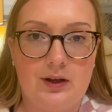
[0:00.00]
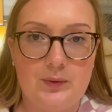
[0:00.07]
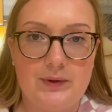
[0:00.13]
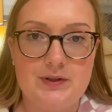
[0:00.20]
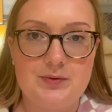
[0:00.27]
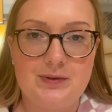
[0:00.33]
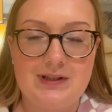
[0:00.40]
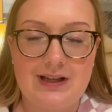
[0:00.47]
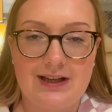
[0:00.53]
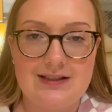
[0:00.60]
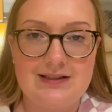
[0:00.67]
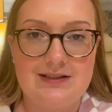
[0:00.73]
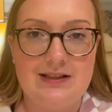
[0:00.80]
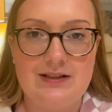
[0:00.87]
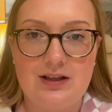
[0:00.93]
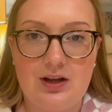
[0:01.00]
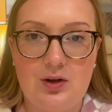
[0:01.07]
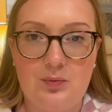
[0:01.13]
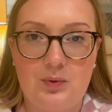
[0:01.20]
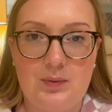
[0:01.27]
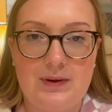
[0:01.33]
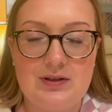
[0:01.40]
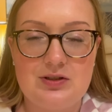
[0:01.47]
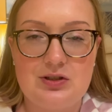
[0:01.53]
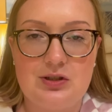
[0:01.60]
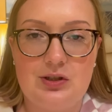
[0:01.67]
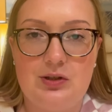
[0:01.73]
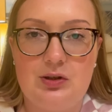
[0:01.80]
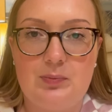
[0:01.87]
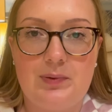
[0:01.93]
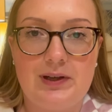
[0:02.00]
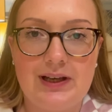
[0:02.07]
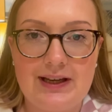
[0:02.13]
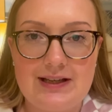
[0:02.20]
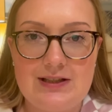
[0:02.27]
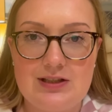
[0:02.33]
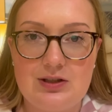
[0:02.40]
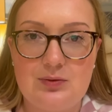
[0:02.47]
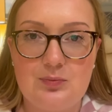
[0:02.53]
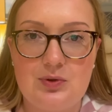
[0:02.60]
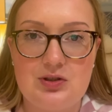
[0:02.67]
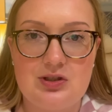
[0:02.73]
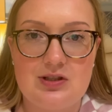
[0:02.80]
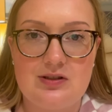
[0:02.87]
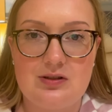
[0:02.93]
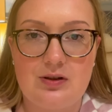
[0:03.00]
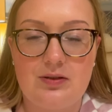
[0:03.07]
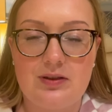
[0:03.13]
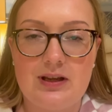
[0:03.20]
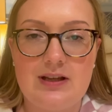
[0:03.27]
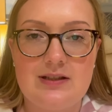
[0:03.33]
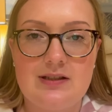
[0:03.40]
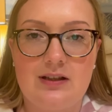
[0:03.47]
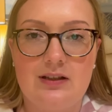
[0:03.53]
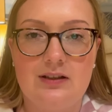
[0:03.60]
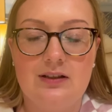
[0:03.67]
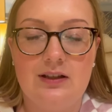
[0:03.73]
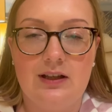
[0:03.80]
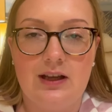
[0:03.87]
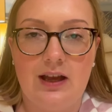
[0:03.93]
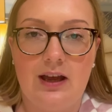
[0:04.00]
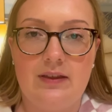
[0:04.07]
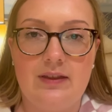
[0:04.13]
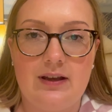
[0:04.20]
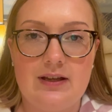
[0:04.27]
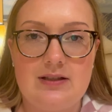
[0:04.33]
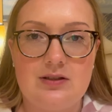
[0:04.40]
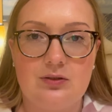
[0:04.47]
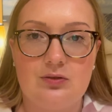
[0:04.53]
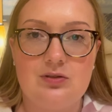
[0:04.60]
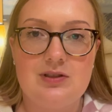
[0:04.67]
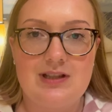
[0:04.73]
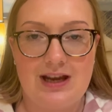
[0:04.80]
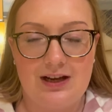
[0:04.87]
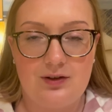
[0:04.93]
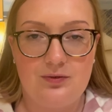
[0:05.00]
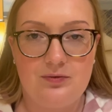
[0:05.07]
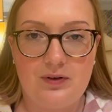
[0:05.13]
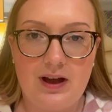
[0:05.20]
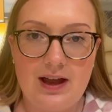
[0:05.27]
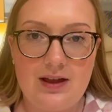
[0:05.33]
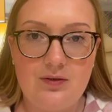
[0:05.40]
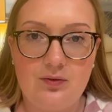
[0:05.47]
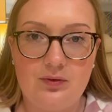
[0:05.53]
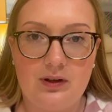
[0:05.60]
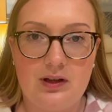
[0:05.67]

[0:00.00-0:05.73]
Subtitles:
Once we'd had dinner, we went to the Palladium, which is the theatre, and that is on deck 5.